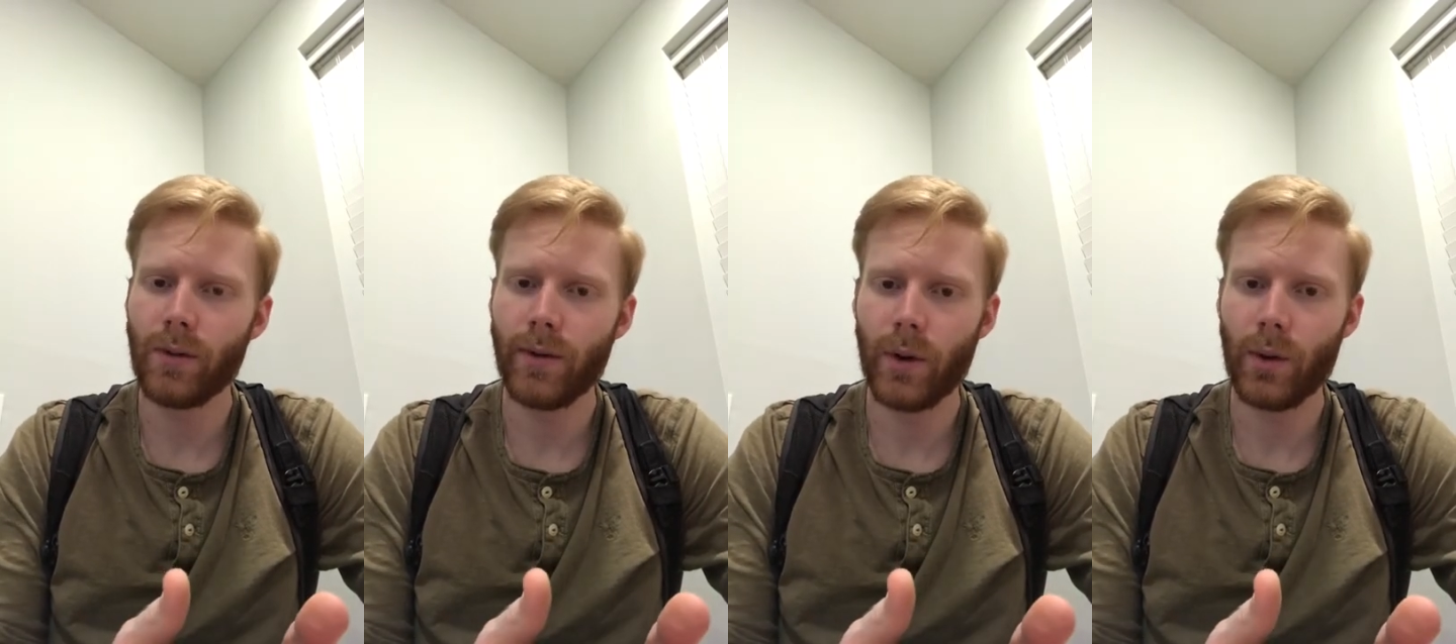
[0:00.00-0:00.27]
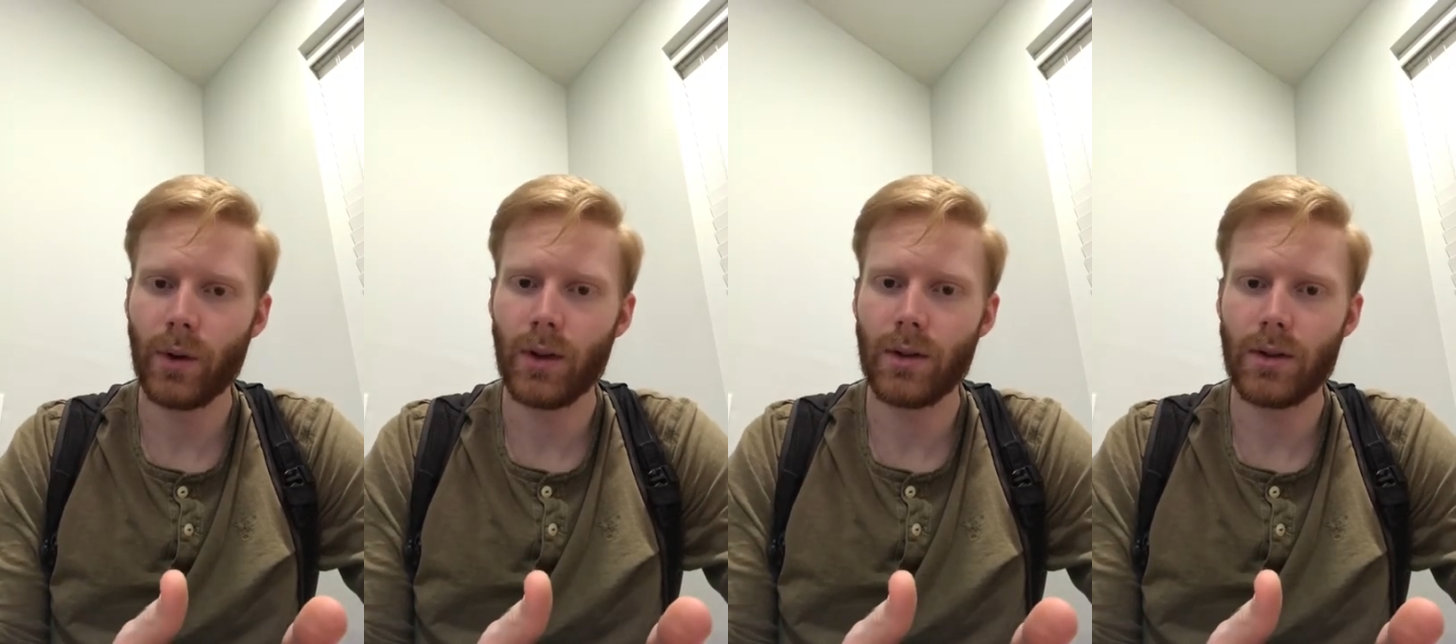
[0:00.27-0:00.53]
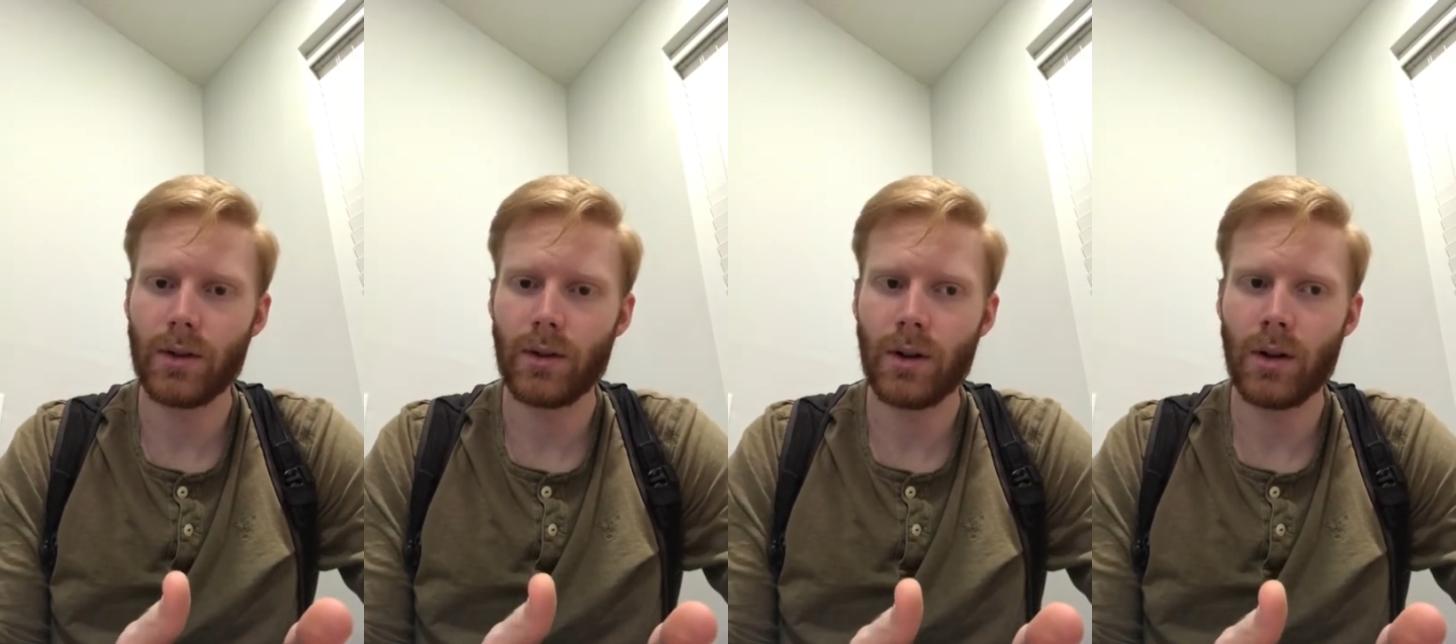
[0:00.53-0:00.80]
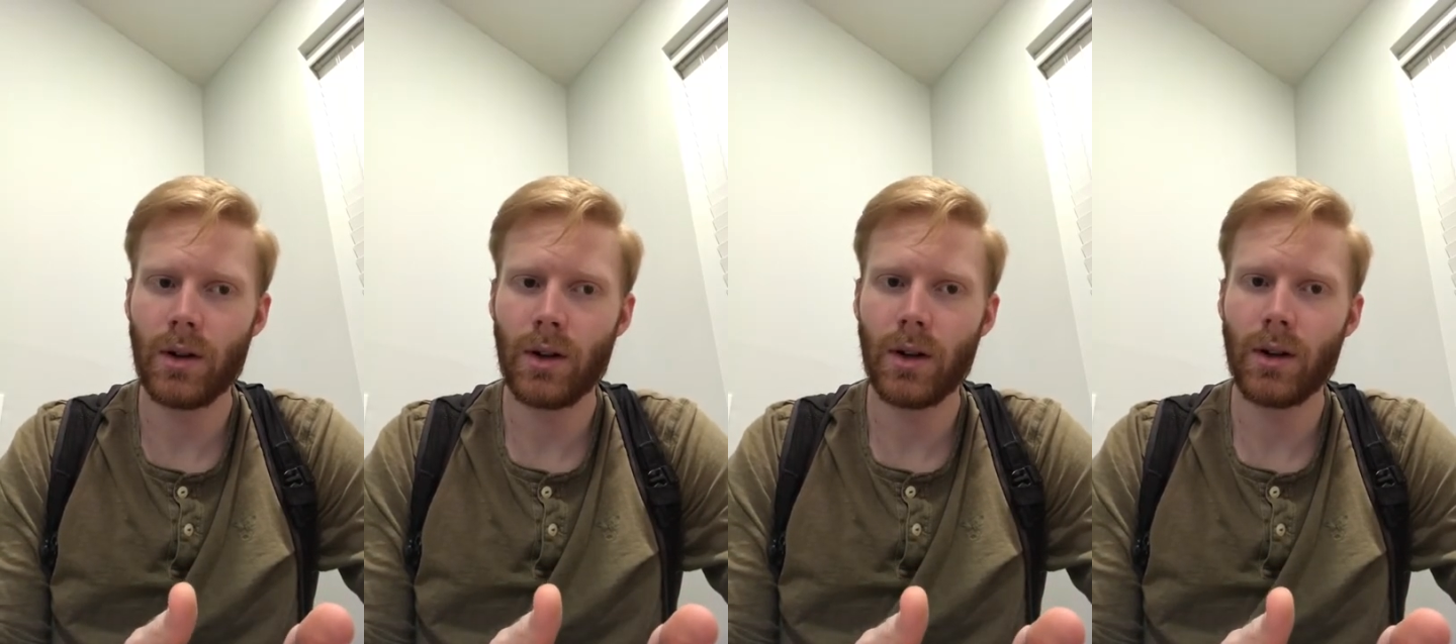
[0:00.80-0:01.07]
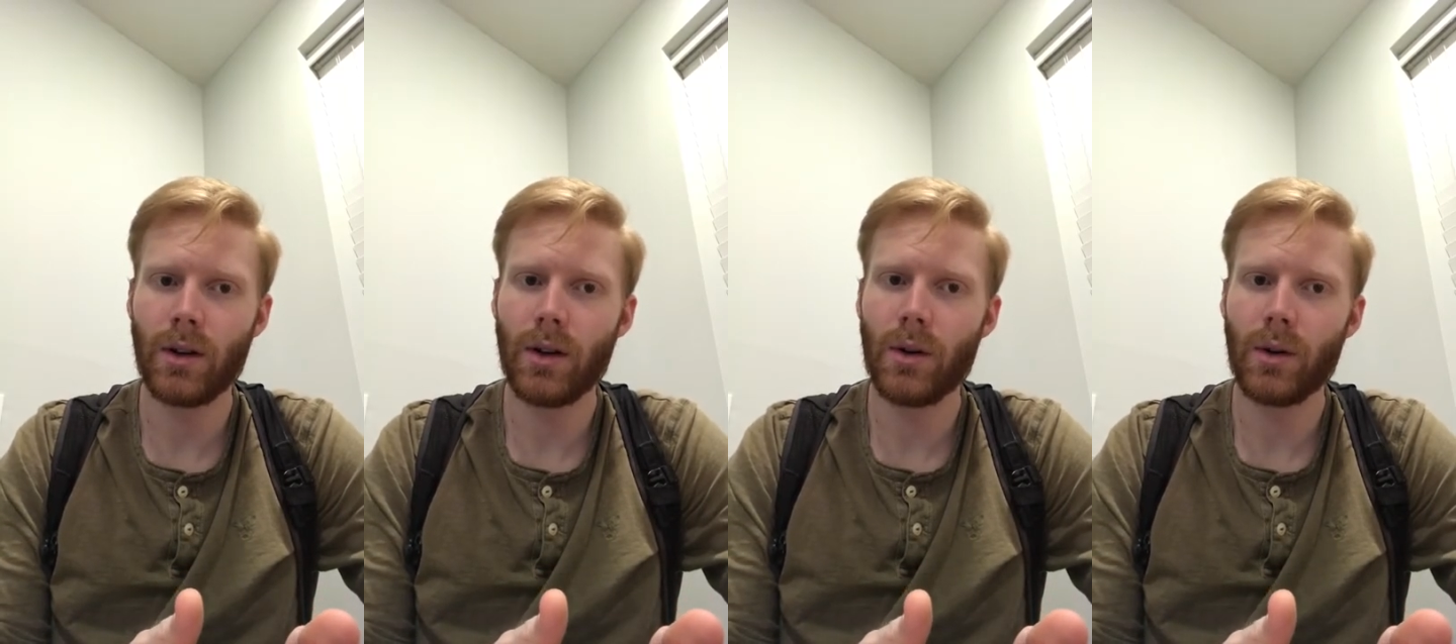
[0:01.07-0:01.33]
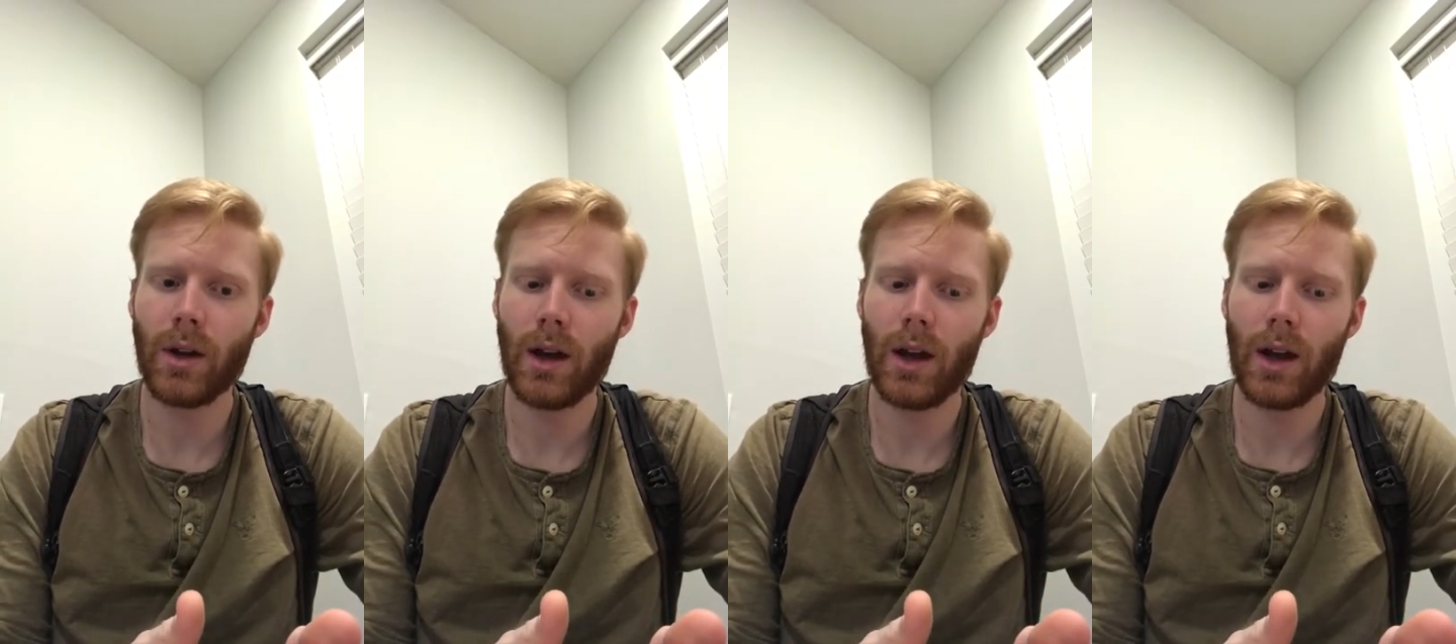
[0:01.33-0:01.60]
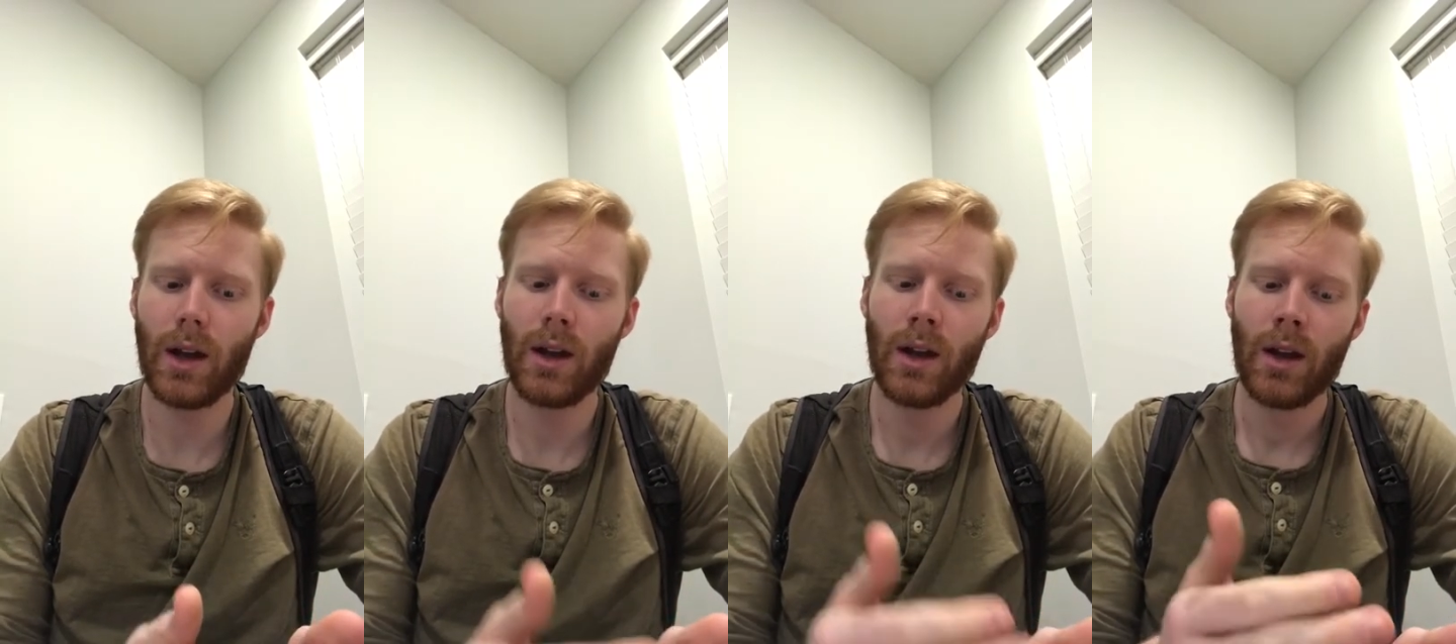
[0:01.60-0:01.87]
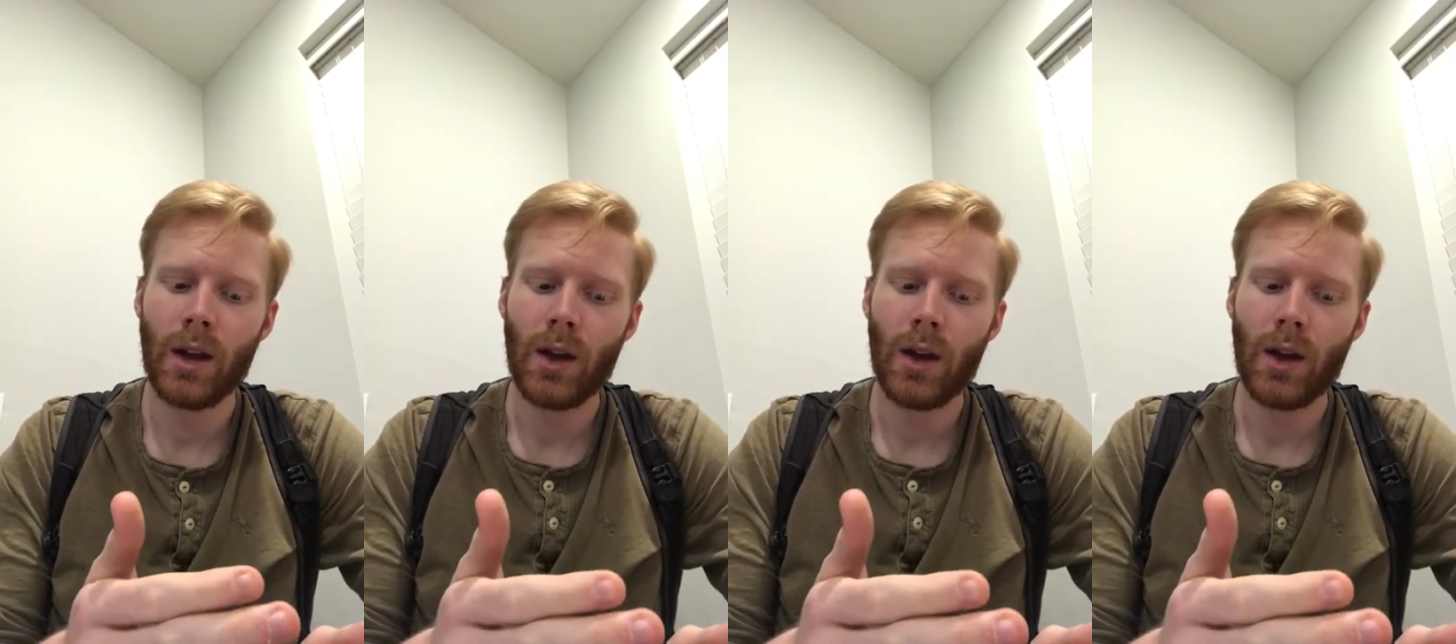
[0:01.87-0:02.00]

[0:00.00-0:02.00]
focused on, okay,